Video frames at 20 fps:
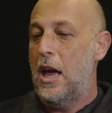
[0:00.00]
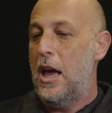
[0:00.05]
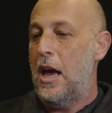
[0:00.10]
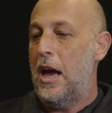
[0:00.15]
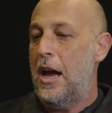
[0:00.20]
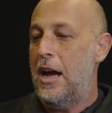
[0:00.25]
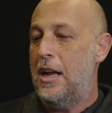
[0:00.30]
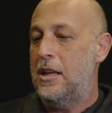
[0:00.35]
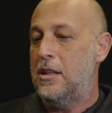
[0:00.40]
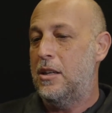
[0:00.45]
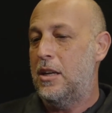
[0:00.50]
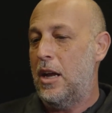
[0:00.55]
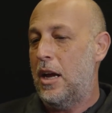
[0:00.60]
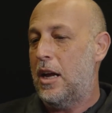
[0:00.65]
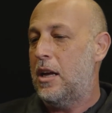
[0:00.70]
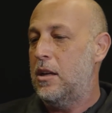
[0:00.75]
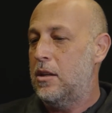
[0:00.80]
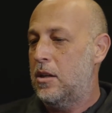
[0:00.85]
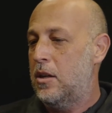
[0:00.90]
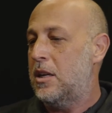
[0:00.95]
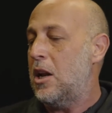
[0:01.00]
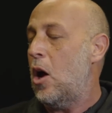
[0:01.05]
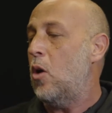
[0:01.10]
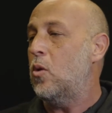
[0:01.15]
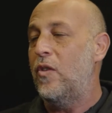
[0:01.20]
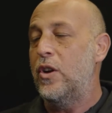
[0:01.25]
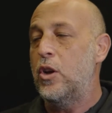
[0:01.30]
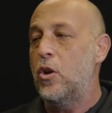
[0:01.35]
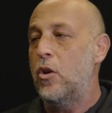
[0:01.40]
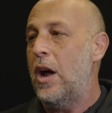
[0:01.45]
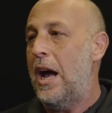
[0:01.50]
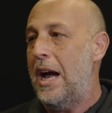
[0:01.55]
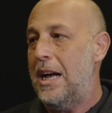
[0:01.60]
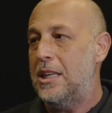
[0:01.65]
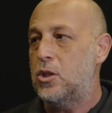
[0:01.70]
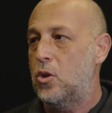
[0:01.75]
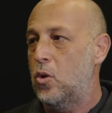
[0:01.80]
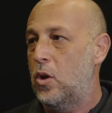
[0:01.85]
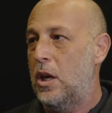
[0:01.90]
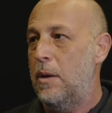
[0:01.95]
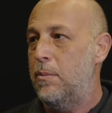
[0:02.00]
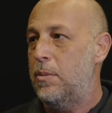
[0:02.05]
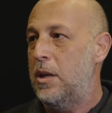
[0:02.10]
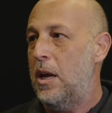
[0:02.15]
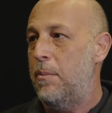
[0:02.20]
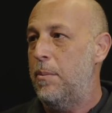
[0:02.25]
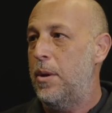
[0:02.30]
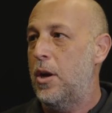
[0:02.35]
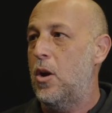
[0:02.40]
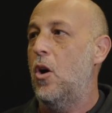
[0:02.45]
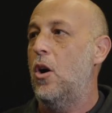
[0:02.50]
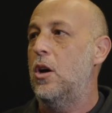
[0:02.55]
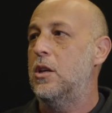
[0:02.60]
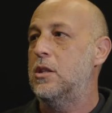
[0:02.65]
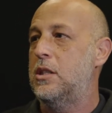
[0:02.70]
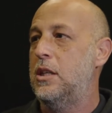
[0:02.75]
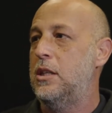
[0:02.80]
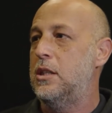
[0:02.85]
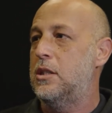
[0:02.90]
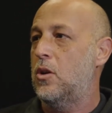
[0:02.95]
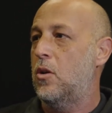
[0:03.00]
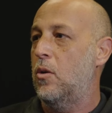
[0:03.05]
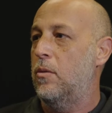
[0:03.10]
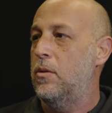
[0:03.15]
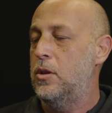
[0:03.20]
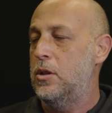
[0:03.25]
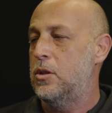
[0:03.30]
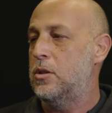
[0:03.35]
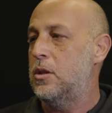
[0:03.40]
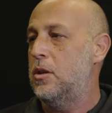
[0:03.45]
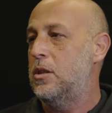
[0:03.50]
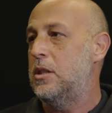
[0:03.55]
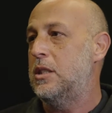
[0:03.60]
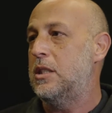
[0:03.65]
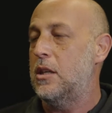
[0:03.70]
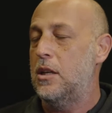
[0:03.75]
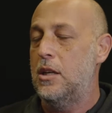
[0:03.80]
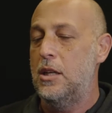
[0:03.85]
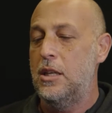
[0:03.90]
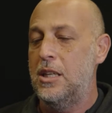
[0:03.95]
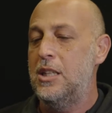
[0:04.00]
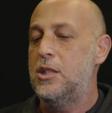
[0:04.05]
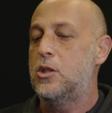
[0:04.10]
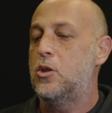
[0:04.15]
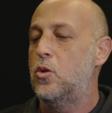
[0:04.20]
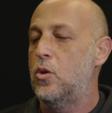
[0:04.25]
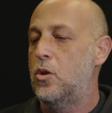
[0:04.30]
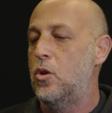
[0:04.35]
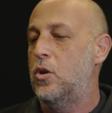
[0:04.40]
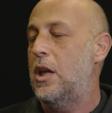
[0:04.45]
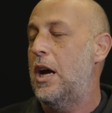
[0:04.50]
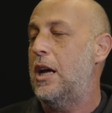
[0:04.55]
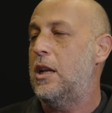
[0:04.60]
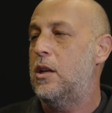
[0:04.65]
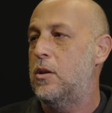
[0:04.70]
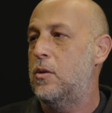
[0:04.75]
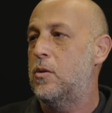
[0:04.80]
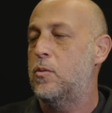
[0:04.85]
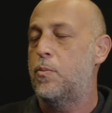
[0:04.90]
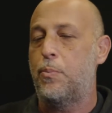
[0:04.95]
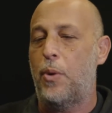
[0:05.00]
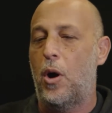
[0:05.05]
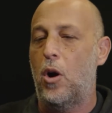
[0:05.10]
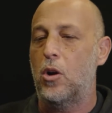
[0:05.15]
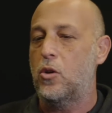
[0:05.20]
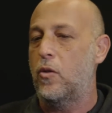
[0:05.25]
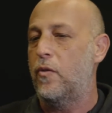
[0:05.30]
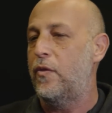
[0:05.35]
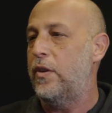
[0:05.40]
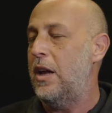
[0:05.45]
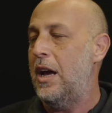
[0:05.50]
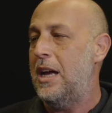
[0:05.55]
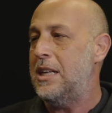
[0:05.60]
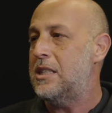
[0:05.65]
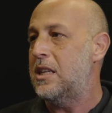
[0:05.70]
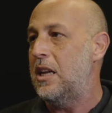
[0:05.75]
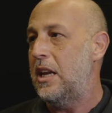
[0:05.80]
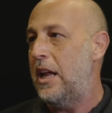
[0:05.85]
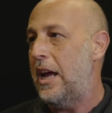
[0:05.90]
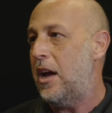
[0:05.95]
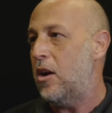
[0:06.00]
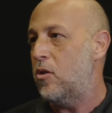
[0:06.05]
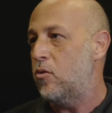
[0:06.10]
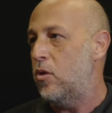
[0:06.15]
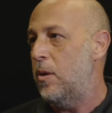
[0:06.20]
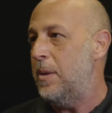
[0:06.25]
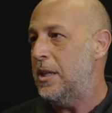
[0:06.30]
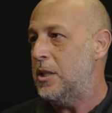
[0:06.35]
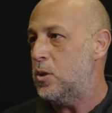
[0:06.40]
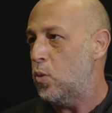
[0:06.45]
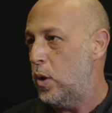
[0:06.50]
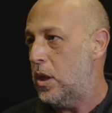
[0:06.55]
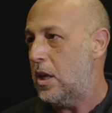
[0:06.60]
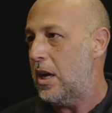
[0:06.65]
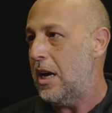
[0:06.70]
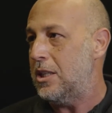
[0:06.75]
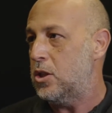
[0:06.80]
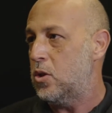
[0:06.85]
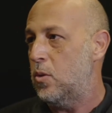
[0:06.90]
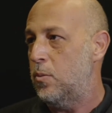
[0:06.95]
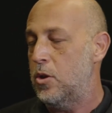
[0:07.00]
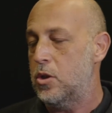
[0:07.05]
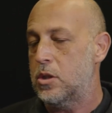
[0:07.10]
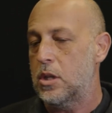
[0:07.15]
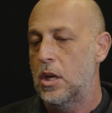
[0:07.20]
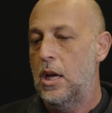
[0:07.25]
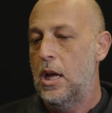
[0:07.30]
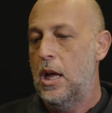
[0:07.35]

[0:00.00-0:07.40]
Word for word: And the cloud vendor has to keep them because he's, he's, he's, he needs to do that as part of SLA agreements with customers.